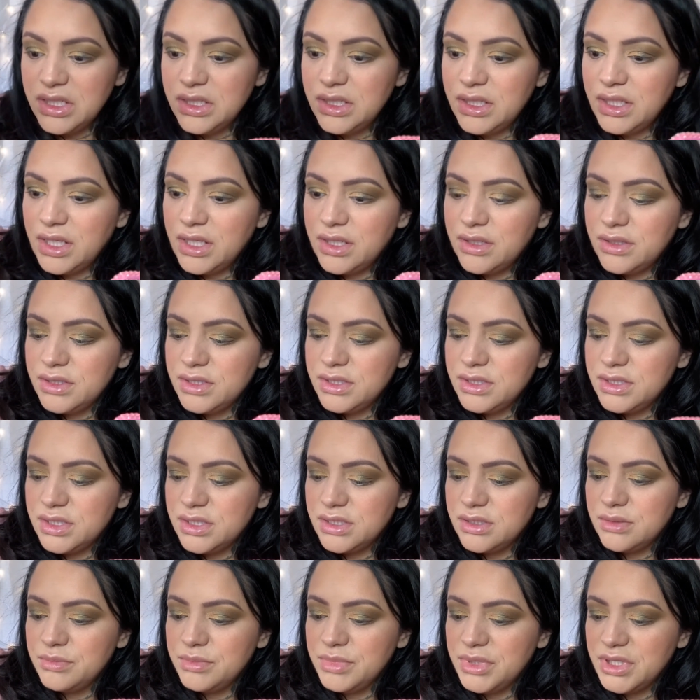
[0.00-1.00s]
yeah, this
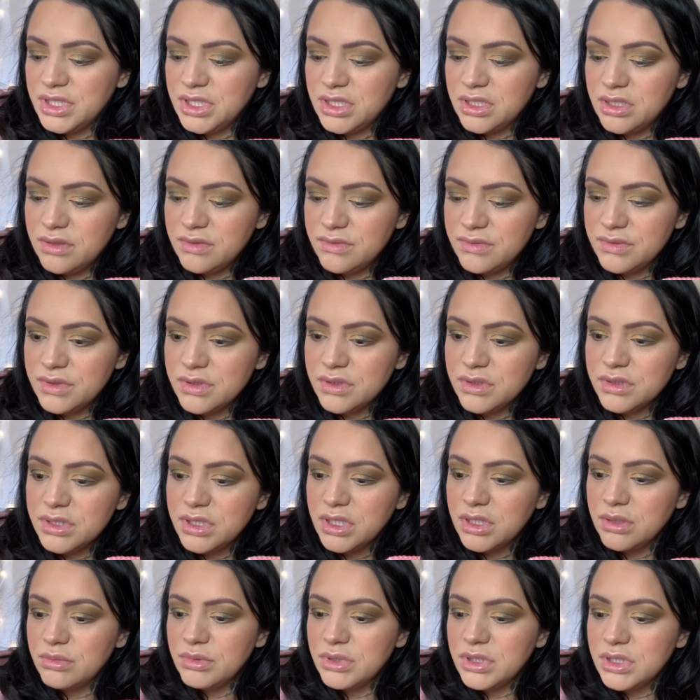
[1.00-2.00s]
isn't big enough. It'll
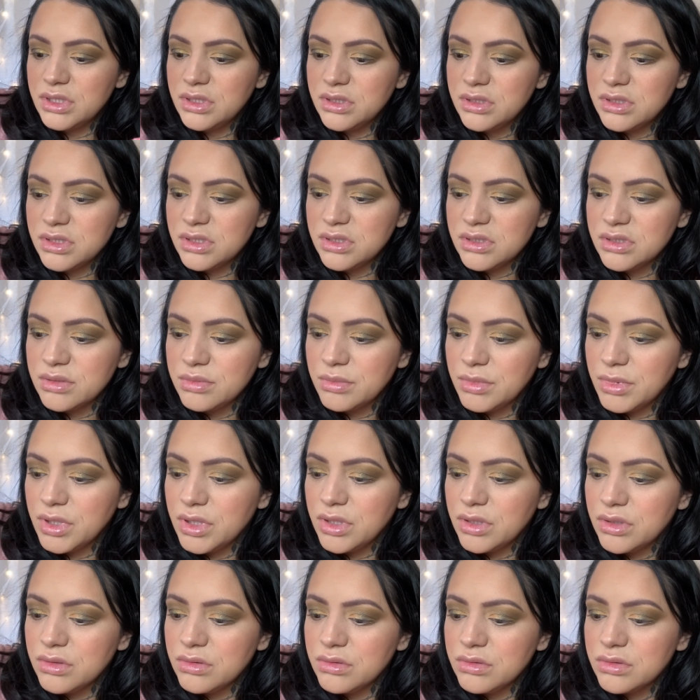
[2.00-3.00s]
take me till
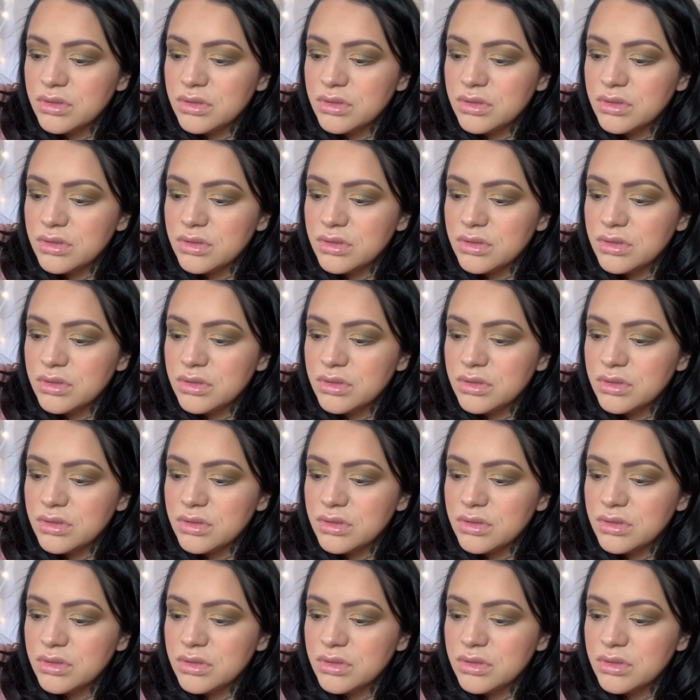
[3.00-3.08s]
tomorrow.